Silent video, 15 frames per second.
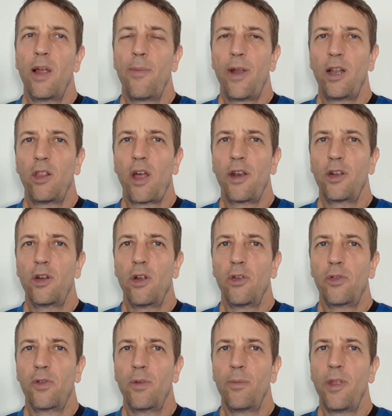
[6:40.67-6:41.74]
I met a lot of
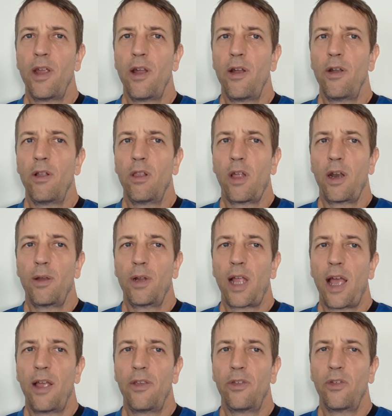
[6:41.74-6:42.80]
girls from there, a lot of
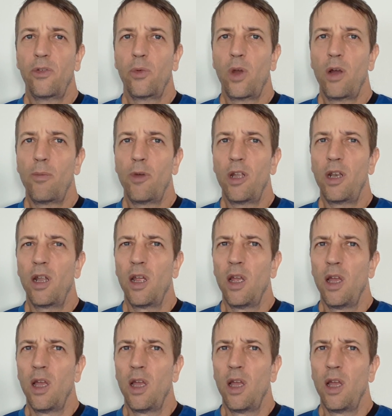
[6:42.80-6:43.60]
guys as well. But